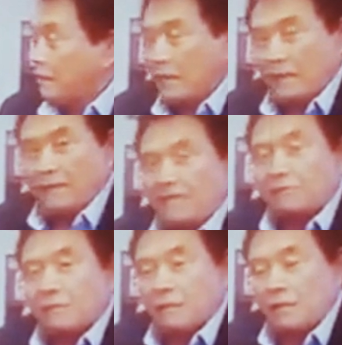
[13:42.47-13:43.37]
And that's what
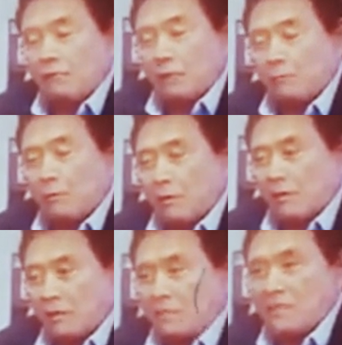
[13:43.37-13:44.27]
network
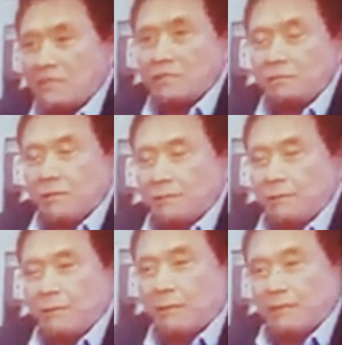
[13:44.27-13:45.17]
marketing teaches people.